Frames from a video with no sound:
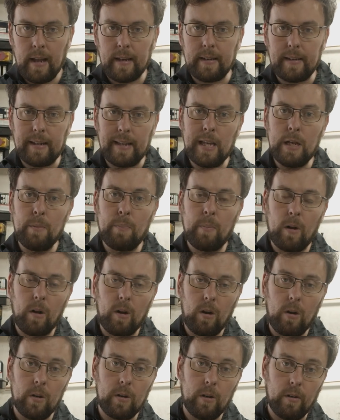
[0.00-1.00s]
and keep
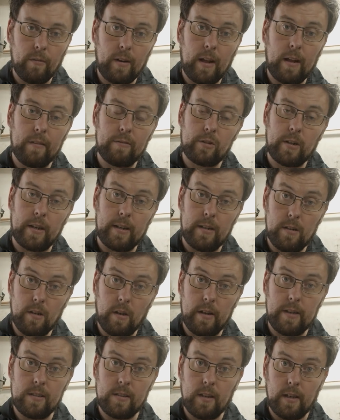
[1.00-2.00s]
all your valve train
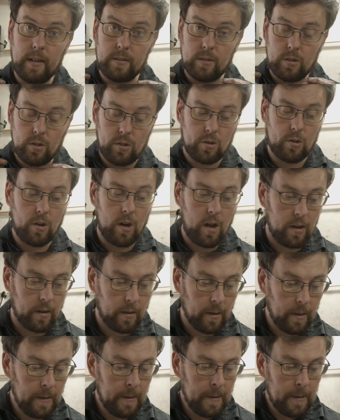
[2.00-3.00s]
nice and strong